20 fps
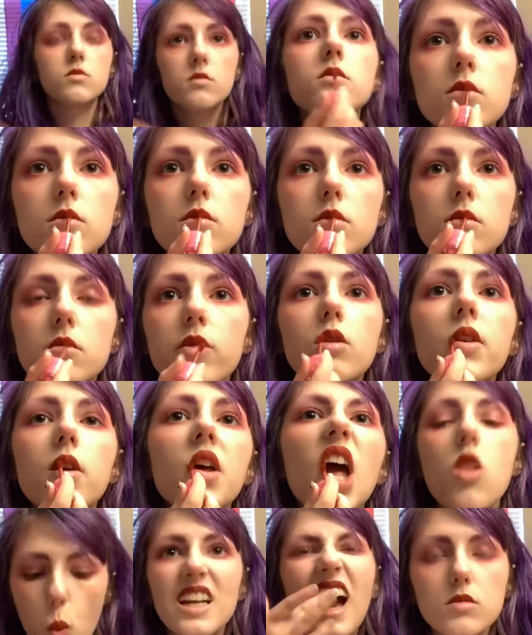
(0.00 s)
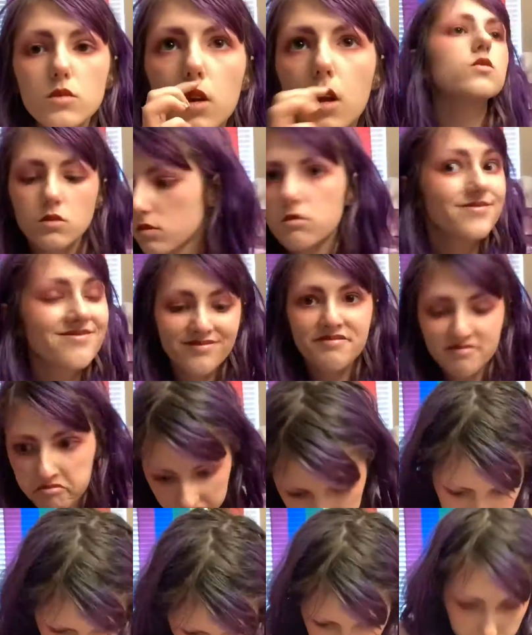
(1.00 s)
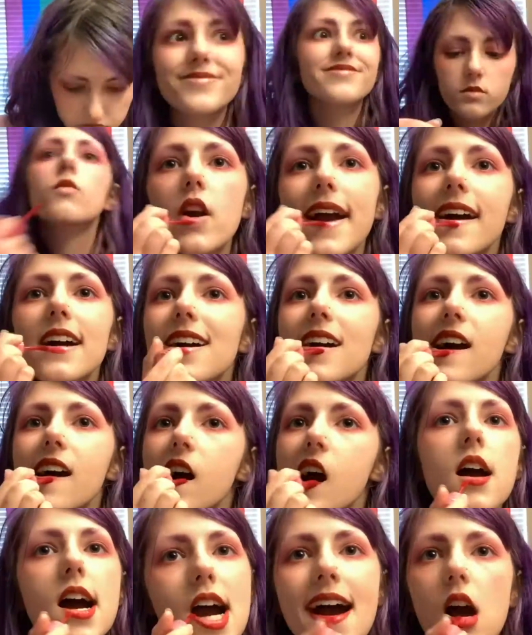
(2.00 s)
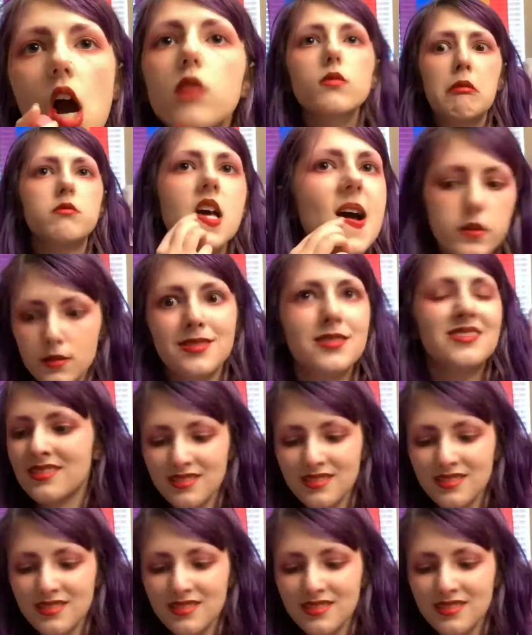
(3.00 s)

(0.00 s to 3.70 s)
like, there's, like, rust and mold at the bottom of their pans and their